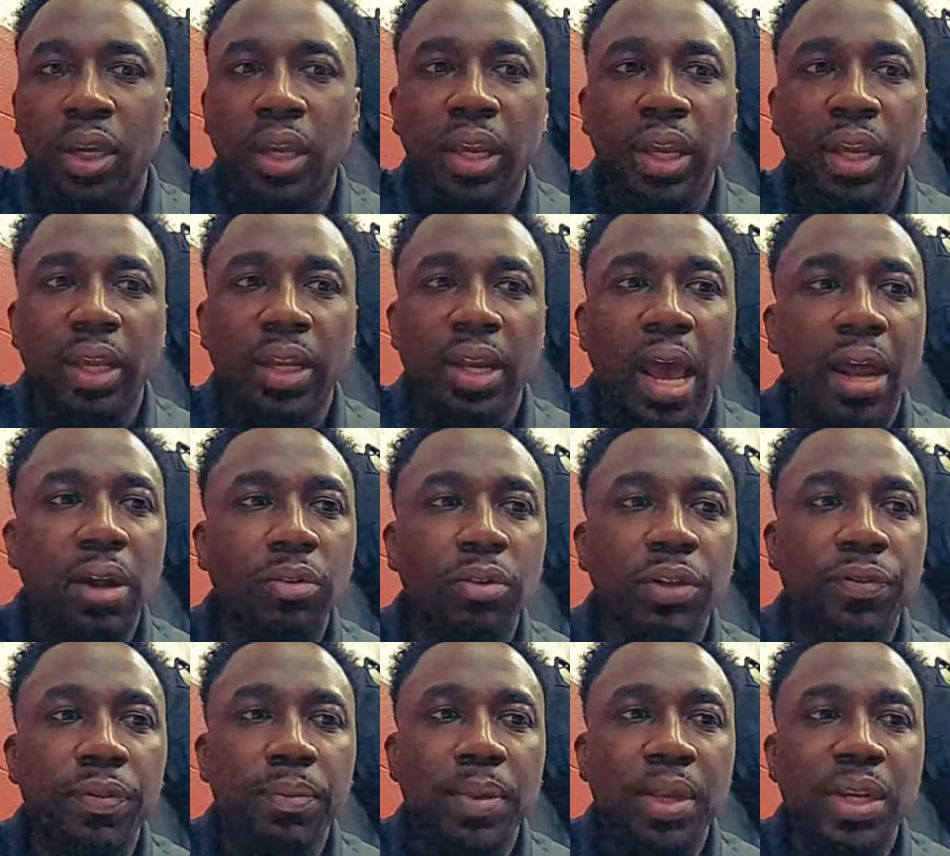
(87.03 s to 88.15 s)
And I
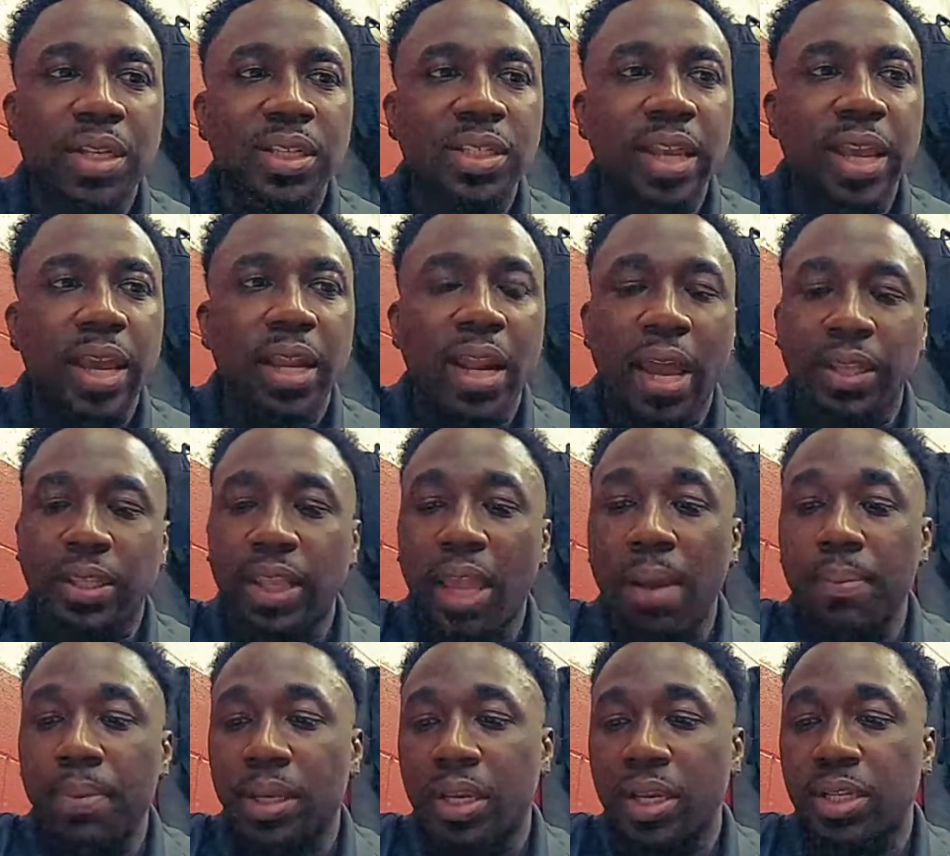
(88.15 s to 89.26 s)
don't even mean to say it like
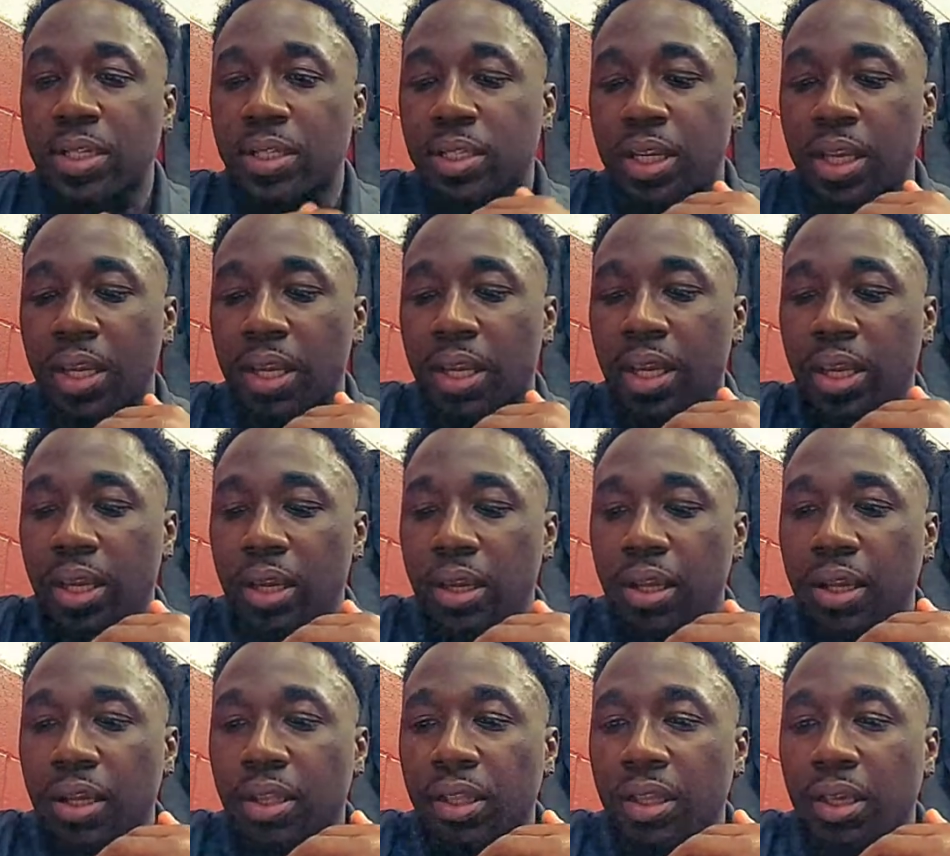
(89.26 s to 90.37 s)
that because
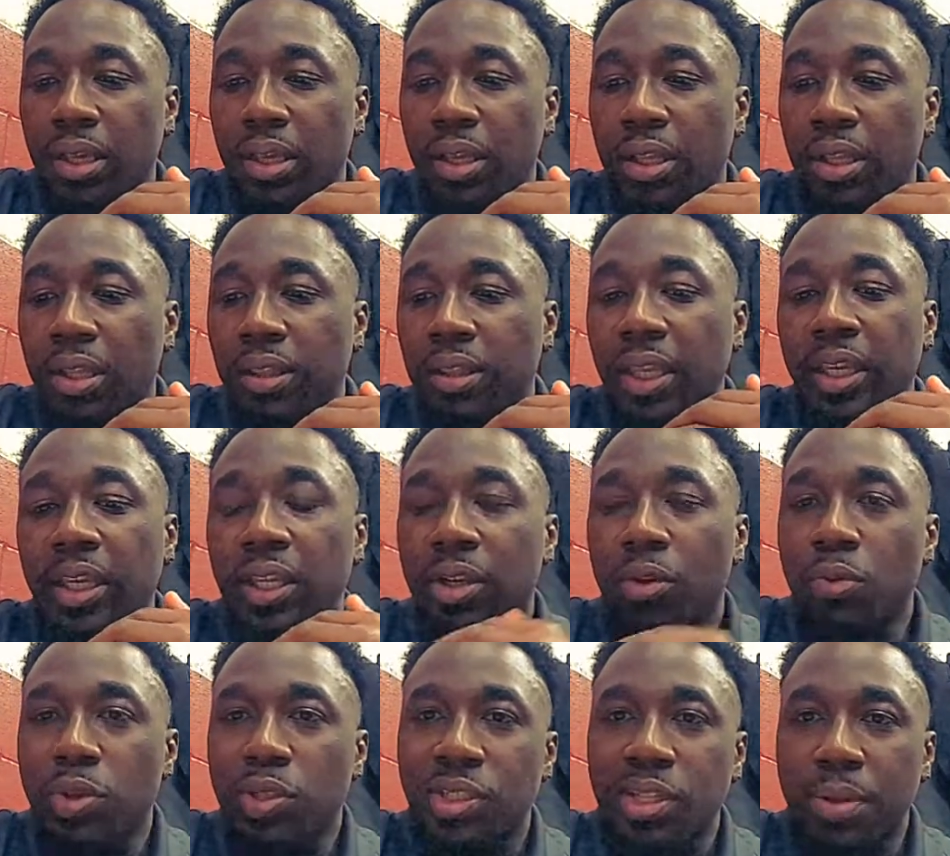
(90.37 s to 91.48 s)

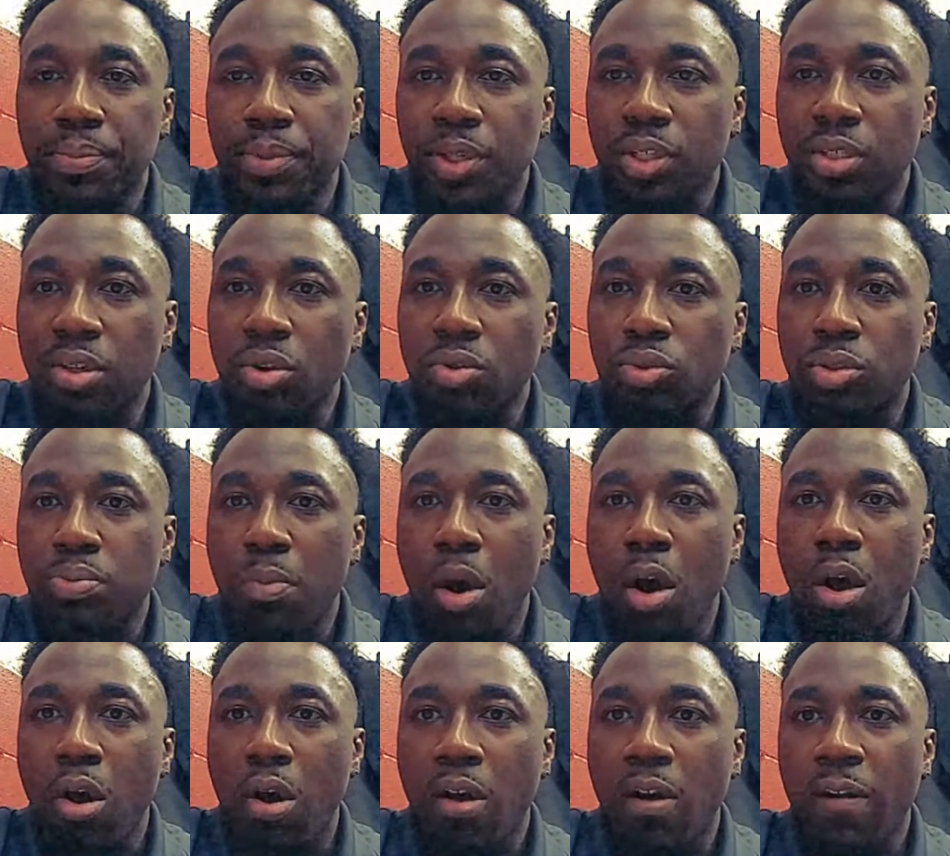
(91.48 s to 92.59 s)
thinking it was something so
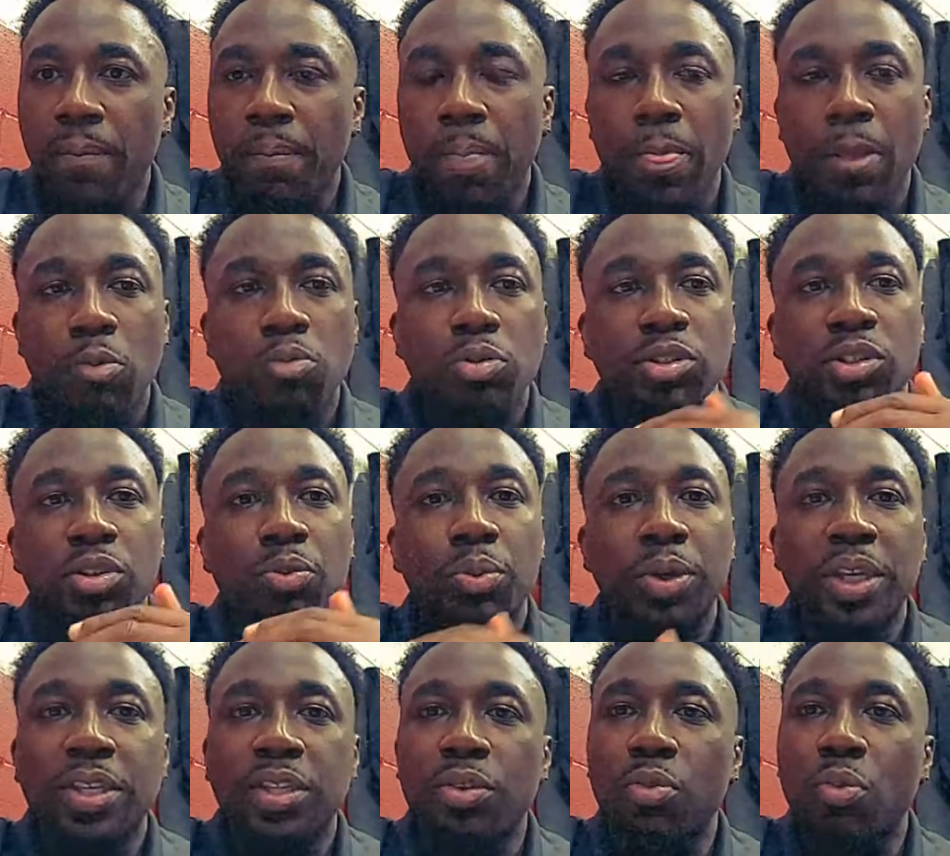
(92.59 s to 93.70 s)
small was the
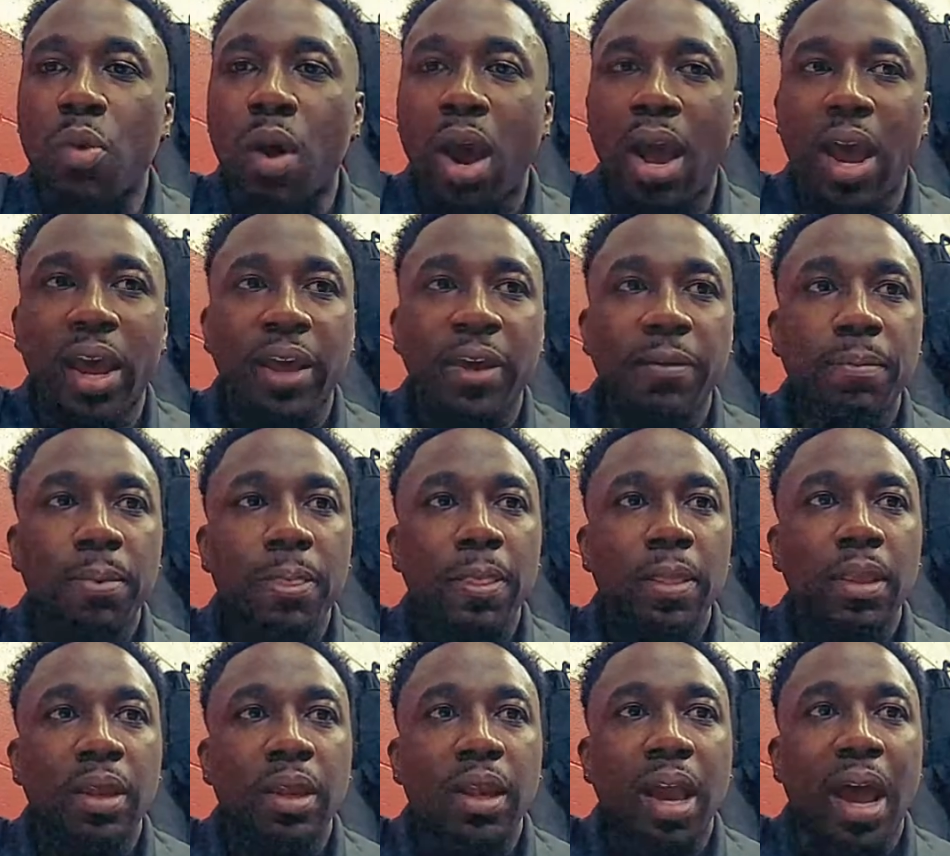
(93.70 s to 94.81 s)
reason why
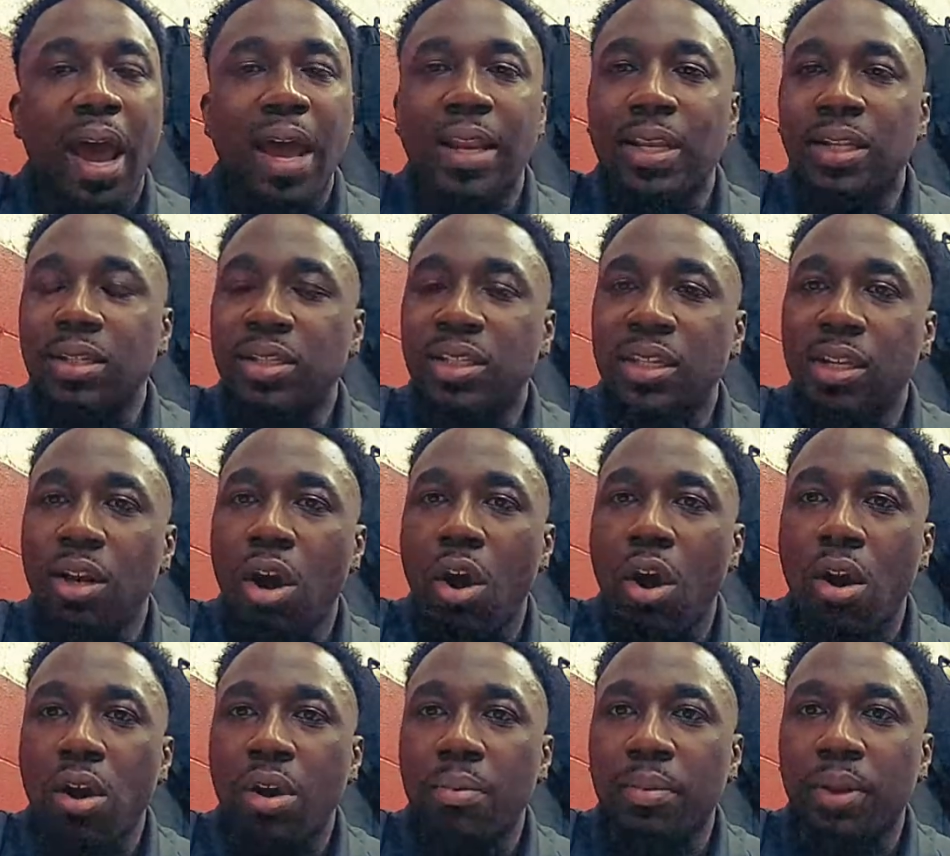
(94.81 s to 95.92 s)
I didn't see the
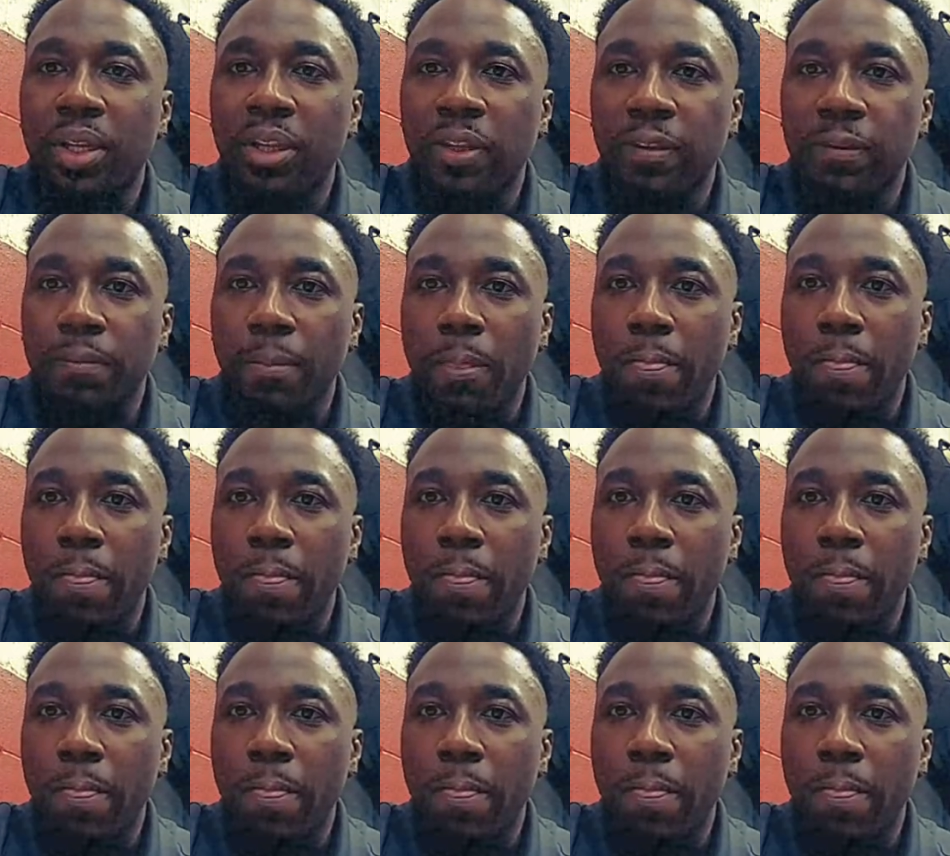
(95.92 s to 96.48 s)
harm in it.